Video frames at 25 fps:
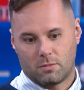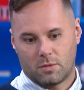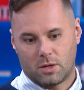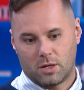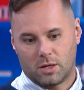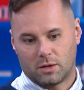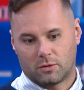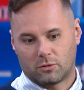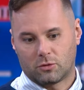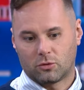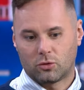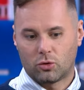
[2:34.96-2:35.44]

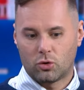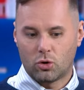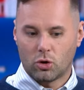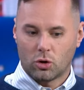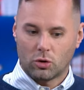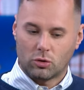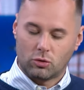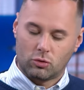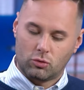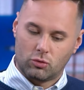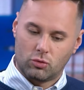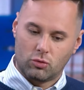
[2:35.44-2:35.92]
it's
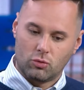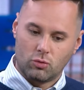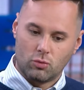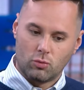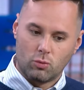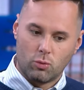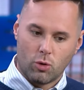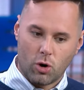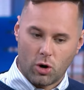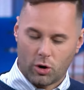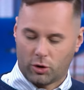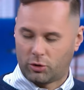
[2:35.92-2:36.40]
good to
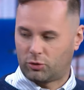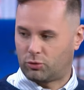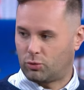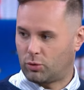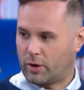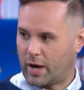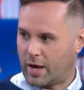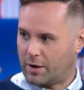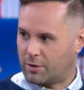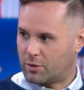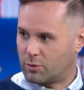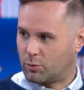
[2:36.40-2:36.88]
work
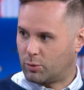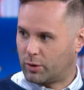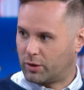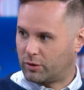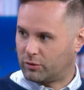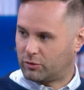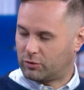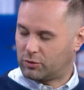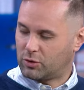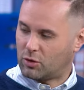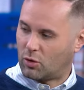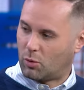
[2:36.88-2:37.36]
together
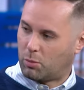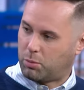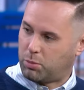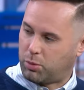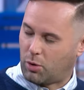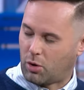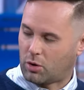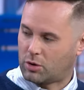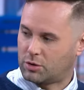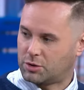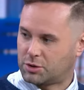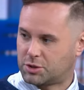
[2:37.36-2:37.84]
with, you know,
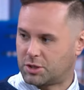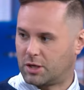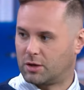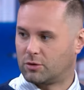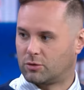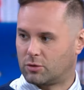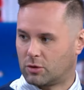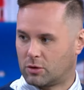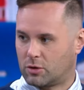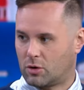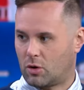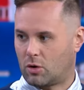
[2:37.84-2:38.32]

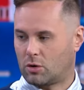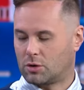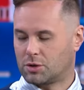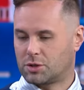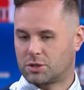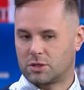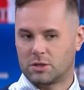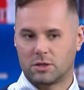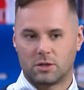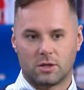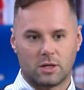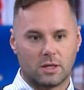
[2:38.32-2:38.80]
blockchain
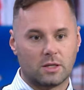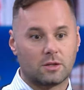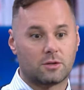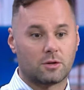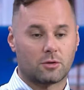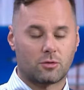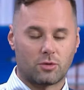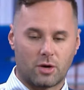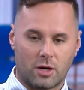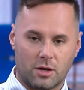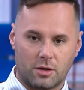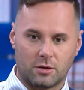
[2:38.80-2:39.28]
technology
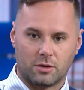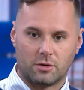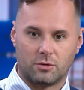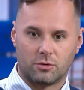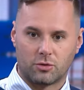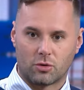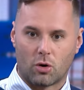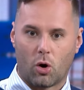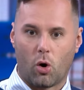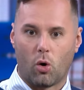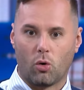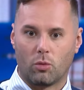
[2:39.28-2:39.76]
integrated in
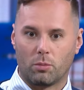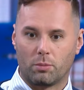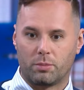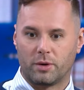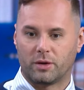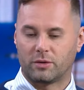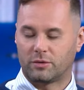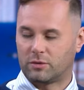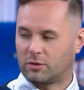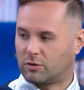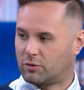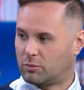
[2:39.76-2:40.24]
your own
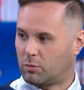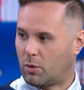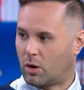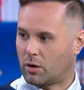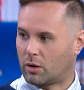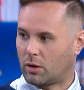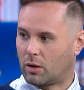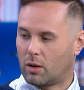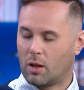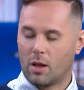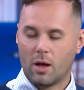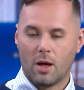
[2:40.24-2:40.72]
business
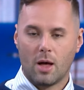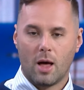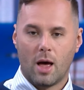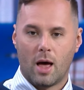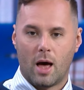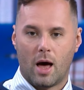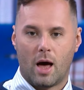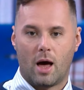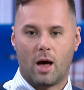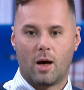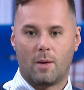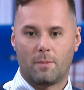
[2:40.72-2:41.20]
model.
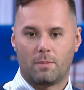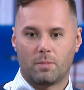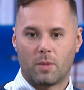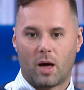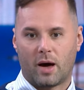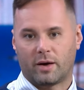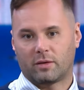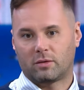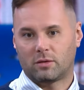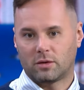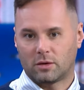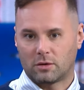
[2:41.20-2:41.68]
Um,
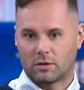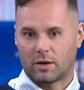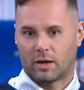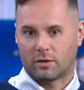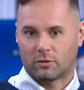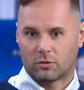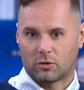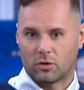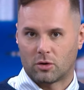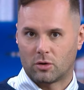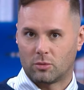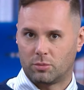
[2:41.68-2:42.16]
I think
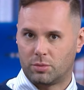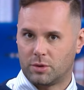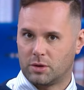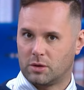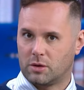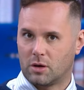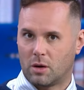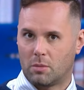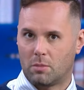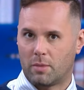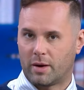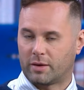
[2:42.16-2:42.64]
that's going to
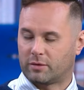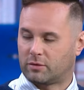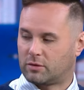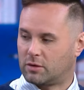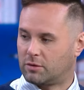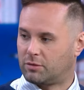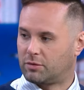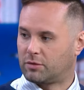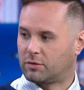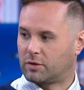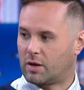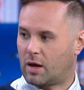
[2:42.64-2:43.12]
be a
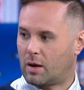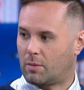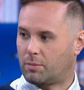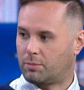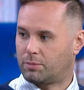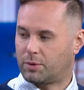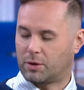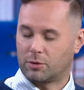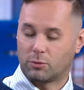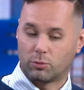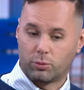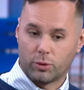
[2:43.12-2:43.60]
massive step,
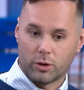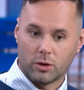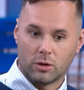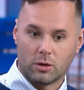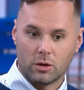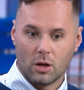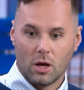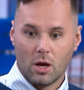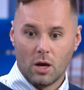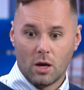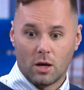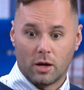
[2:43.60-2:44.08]
and
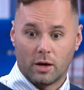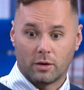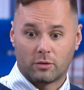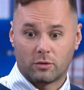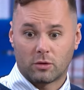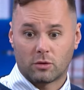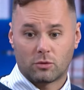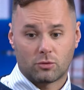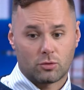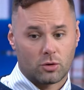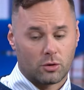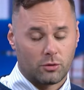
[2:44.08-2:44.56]
we
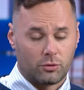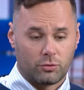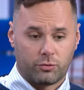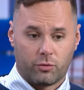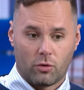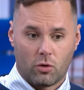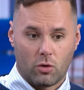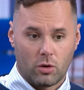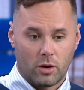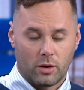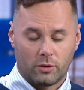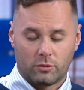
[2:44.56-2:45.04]
it's a
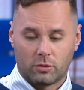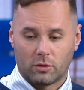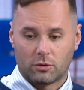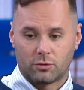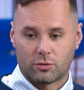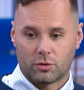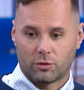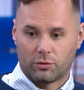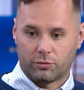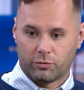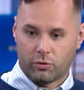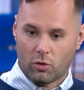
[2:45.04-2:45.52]
transform it's a
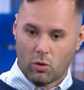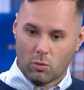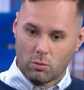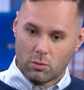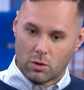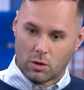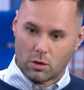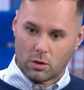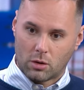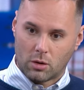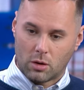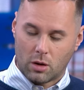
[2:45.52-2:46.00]

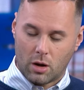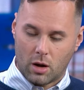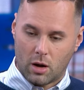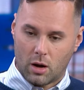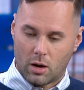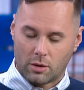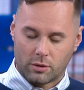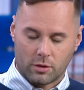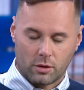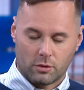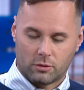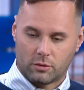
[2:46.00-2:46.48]
transformer
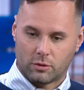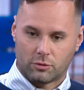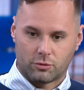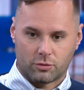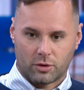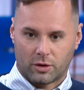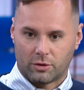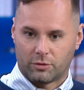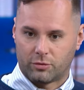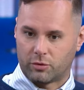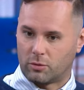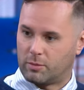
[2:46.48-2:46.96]
uh, it's a
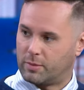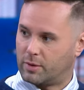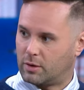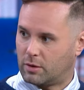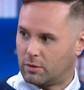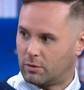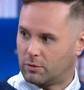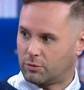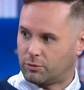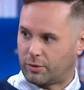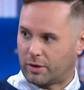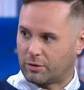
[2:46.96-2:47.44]
transform
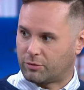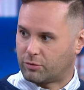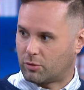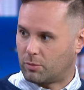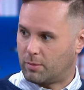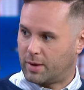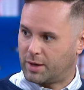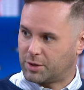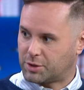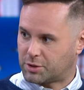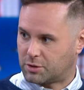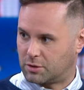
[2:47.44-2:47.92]

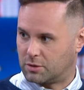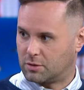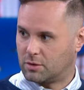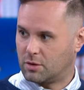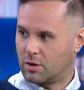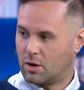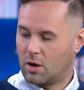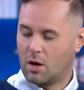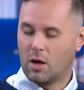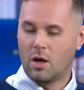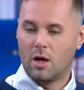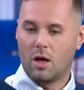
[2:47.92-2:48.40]
transformation.
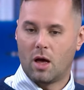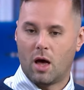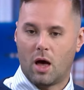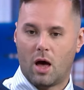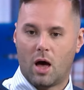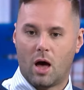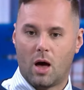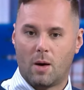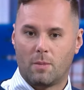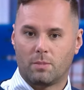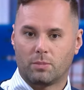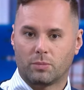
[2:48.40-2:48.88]

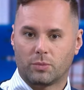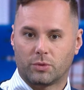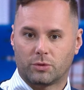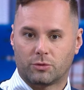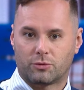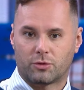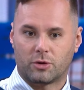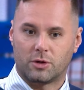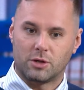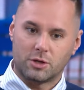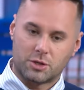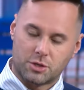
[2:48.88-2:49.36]
Mm-hmm. um,
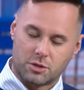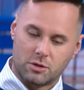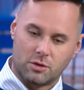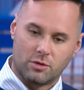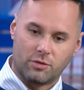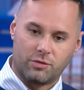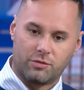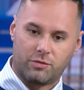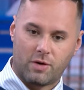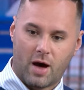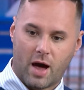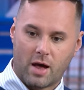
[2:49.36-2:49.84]

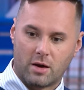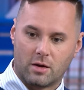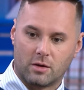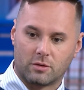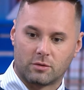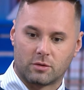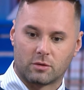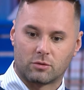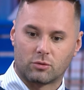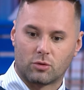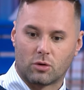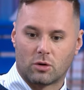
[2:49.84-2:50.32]
traditional
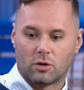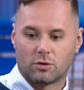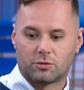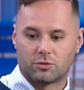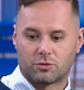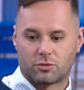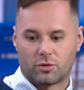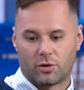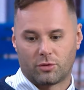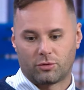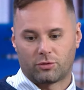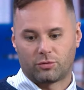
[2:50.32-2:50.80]
finance is going to
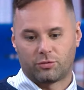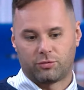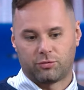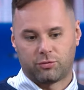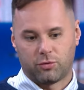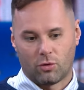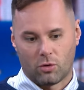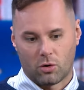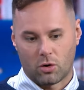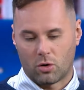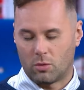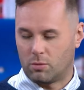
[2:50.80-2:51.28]

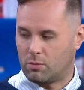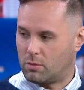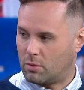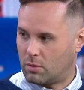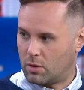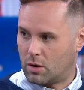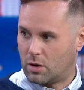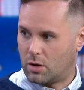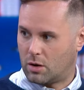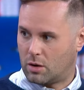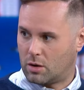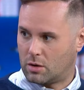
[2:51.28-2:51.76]
transform
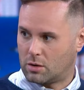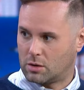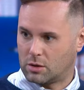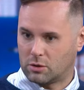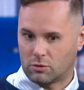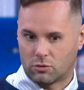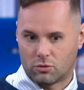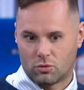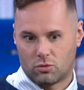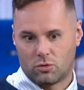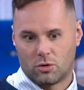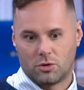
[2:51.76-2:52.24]
uh,
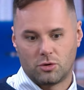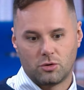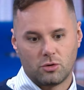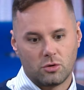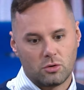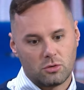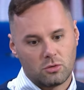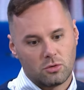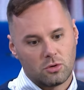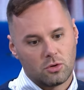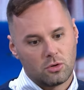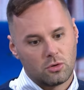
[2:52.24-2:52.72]
into a
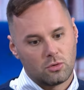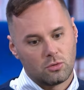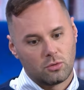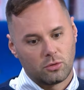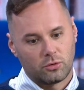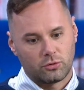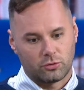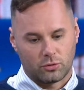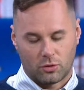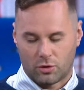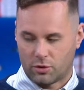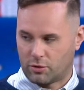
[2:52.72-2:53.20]
new
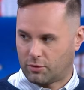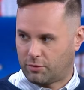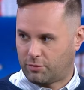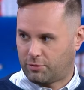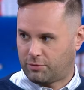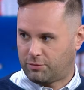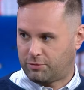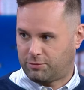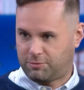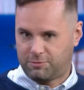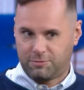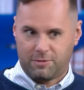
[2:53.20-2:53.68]
sort of
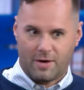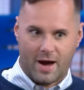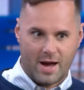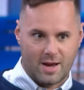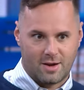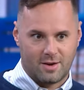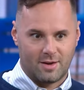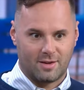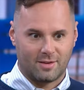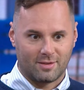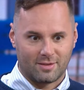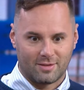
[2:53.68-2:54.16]

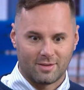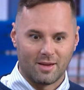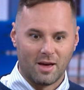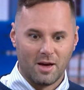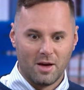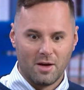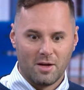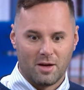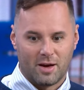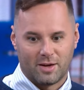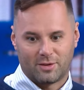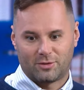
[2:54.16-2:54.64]
finance.
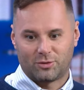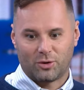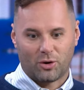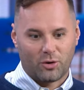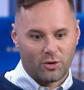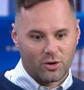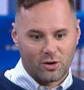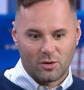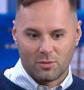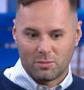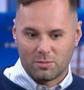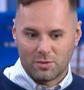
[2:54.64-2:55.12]
It's not
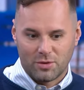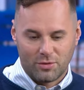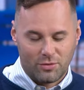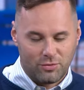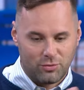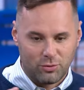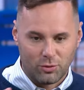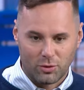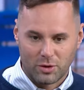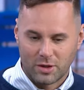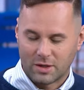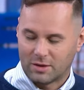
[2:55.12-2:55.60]
going to be
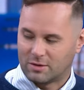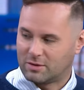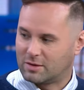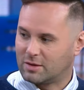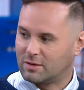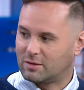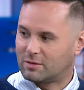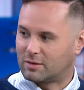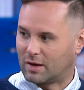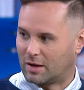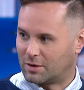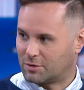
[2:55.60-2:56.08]
fully
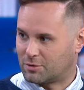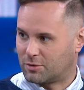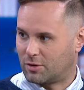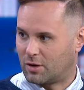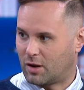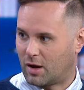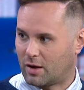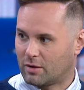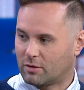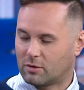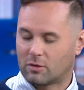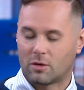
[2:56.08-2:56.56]

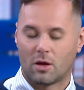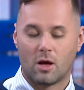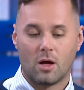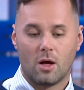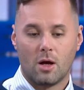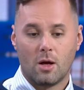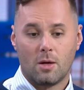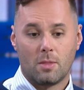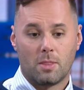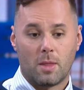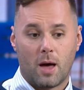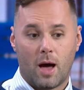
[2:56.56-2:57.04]
decentralized. I
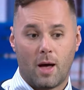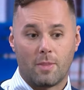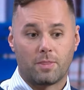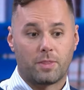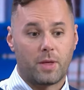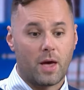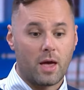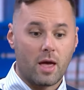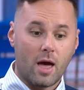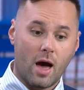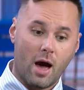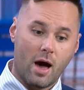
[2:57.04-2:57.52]
agree. And
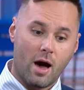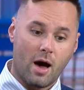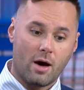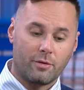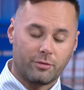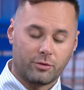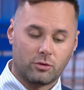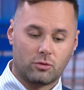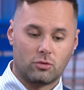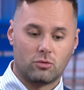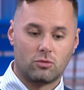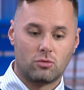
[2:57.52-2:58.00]
they
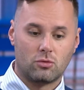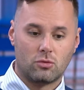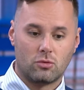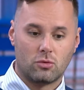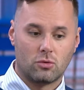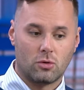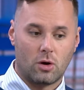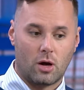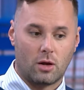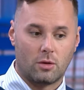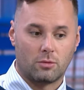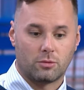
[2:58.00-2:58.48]
have
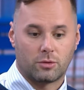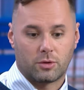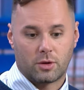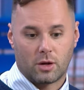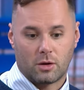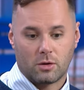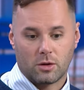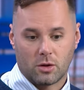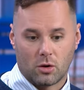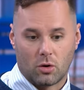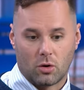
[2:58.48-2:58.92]
to, and they, you